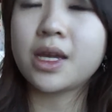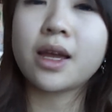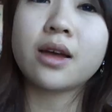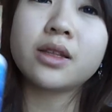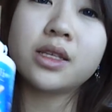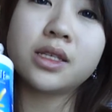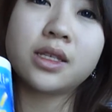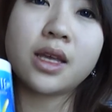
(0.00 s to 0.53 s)
I
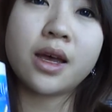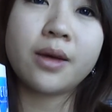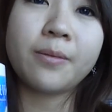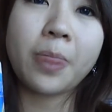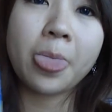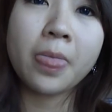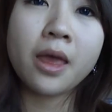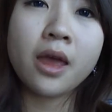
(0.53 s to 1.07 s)
got this
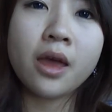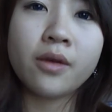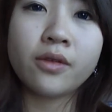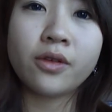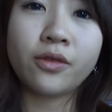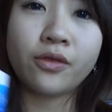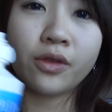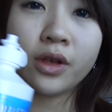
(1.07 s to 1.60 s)

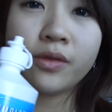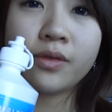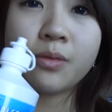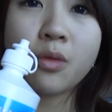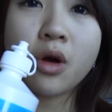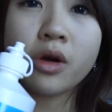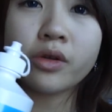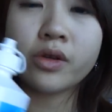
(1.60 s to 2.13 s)
for free from
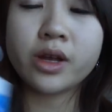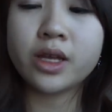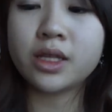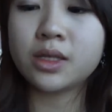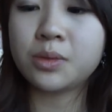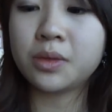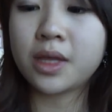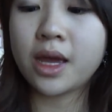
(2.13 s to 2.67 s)

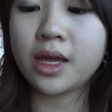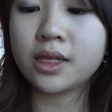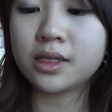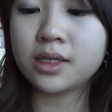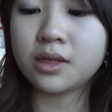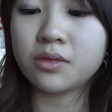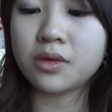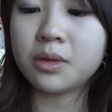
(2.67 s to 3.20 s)
Walgreens with that
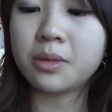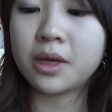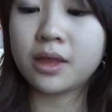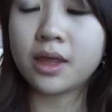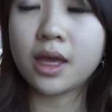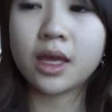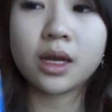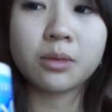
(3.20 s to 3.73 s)
instant rebate thing,